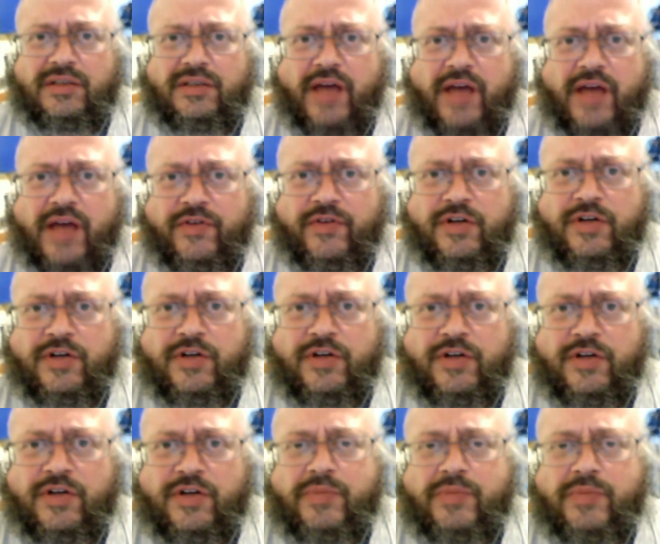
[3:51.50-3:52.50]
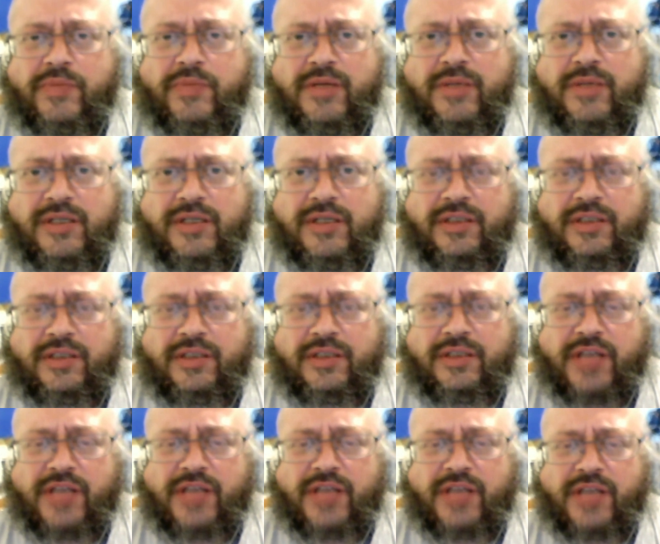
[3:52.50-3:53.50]
never did Bibi
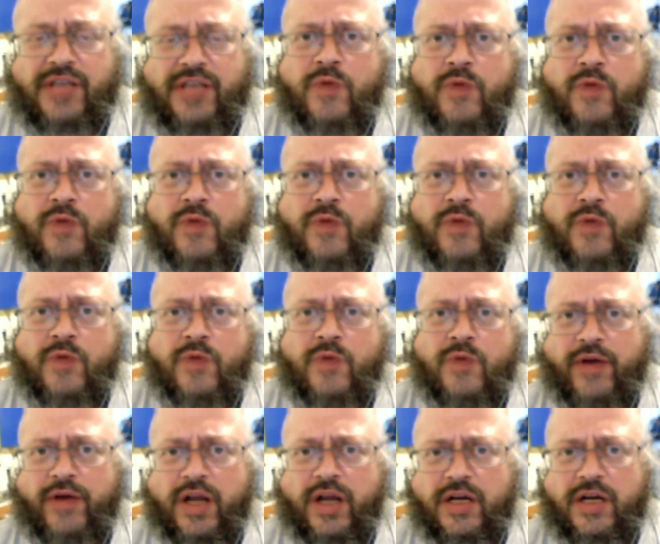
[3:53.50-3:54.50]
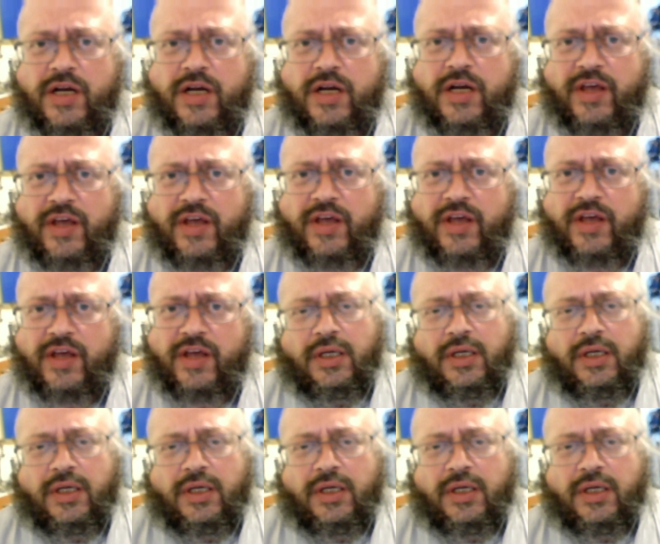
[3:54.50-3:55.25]
say one word about any of them